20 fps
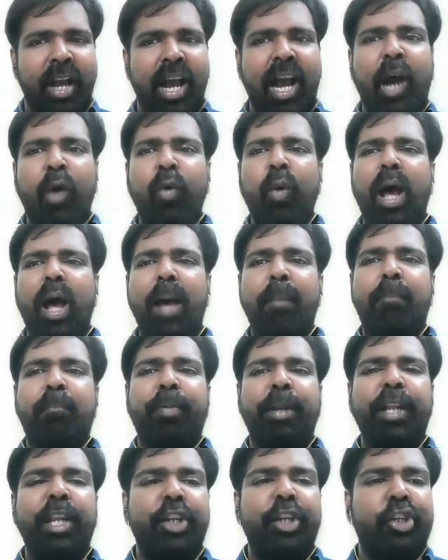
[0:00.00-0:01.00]
How
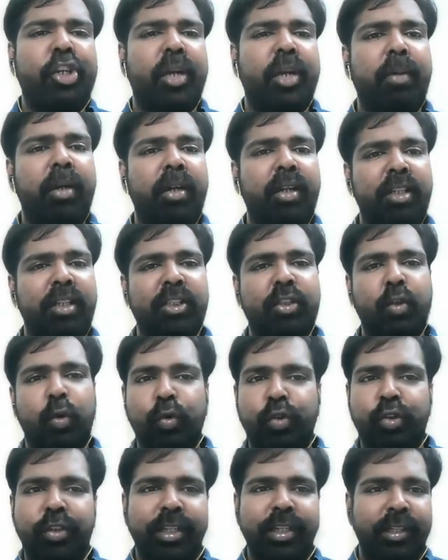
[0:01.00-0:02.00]
appreciable is
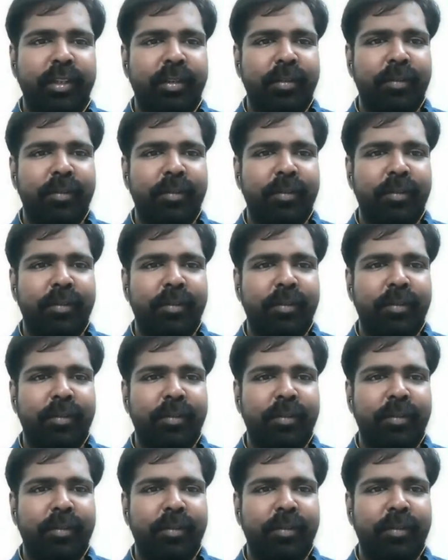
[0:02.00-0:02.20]
Rushdie?